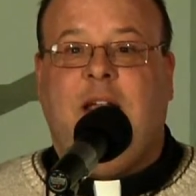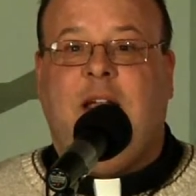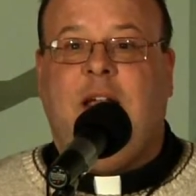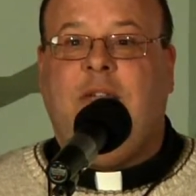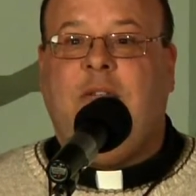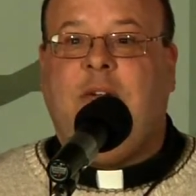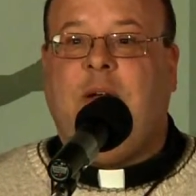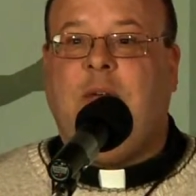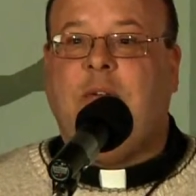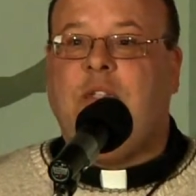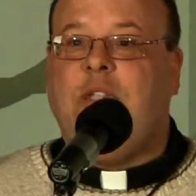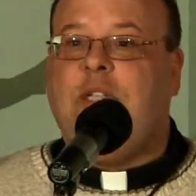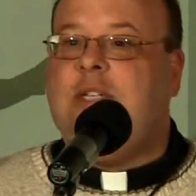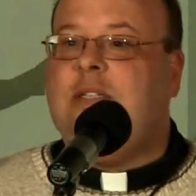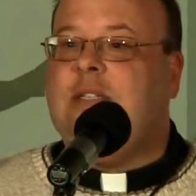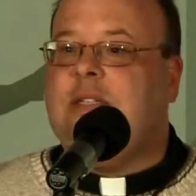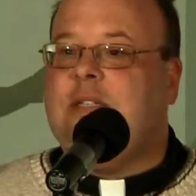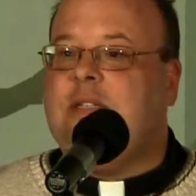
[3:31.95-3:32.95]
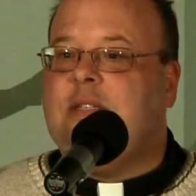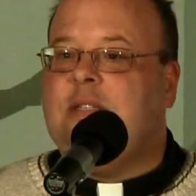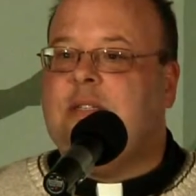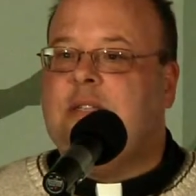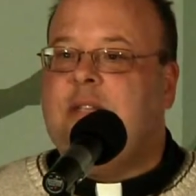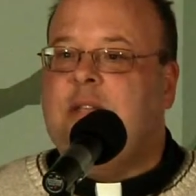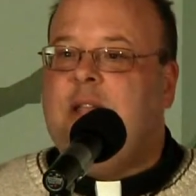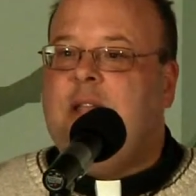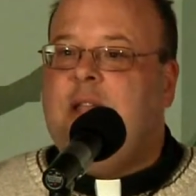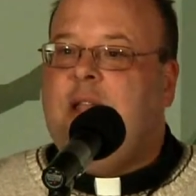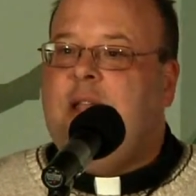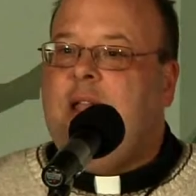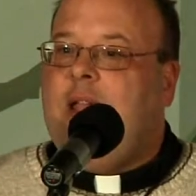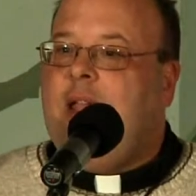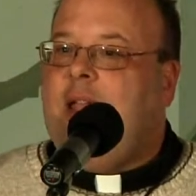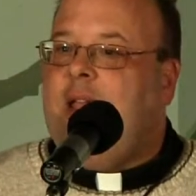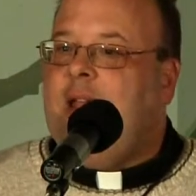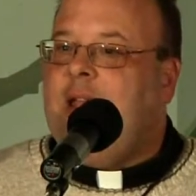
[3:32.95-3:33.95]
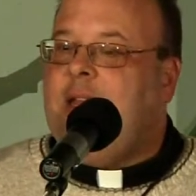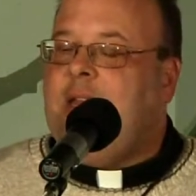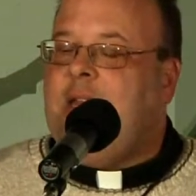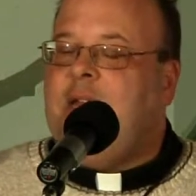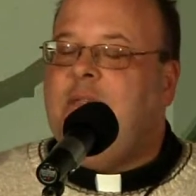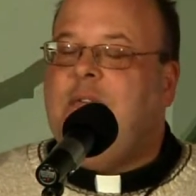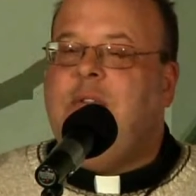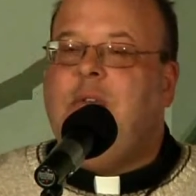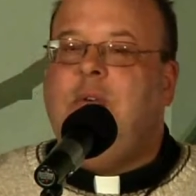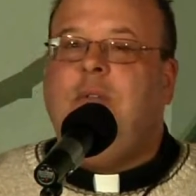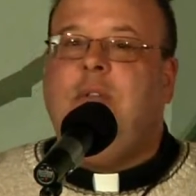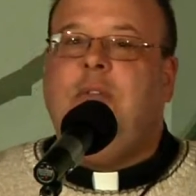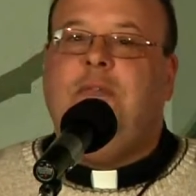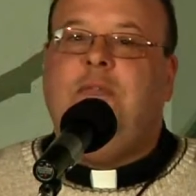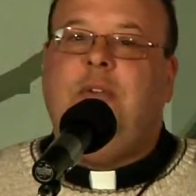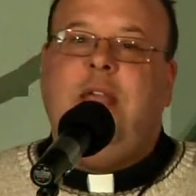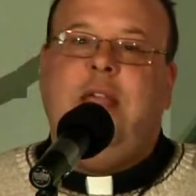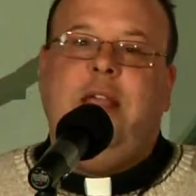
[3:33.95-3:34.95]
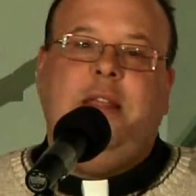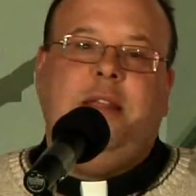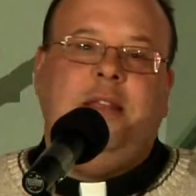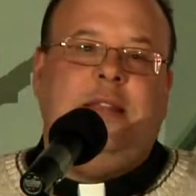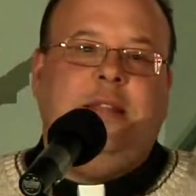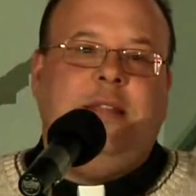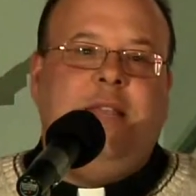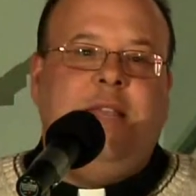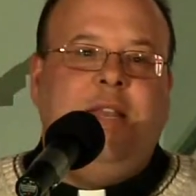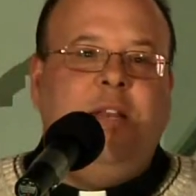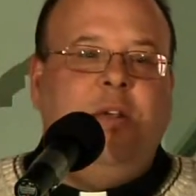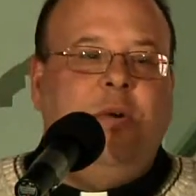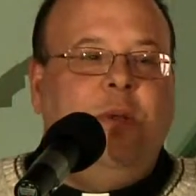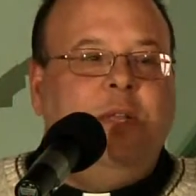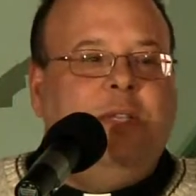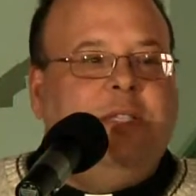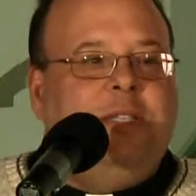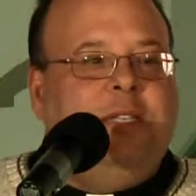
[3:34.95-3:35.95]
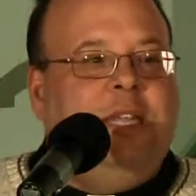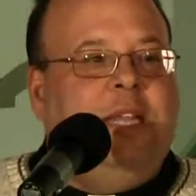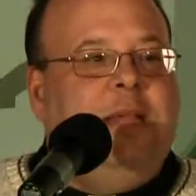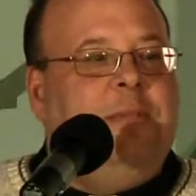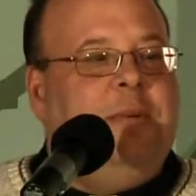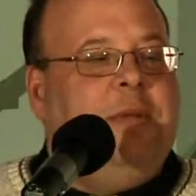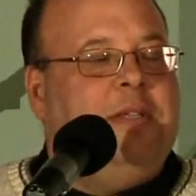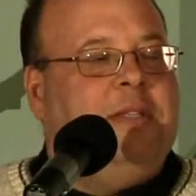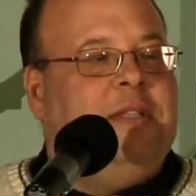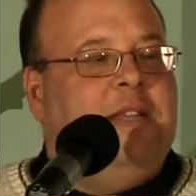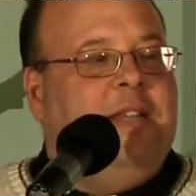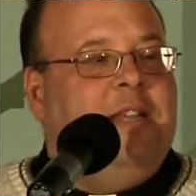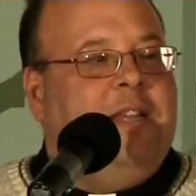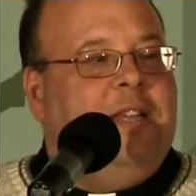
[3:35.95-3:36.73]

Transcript: I found Jesus. And even though the faith didn't go as deep as